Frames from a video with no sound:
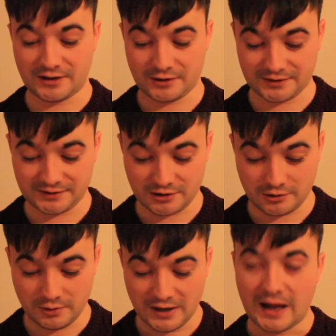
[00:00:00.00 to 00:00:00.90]
And
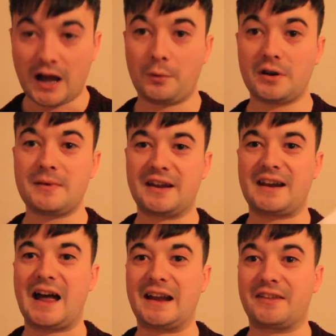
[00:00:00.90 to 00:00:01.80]
also, I want to make
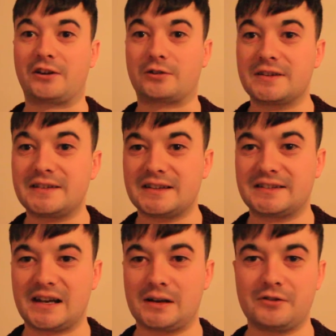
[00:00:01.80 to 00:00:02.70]
an Agatha Christie style,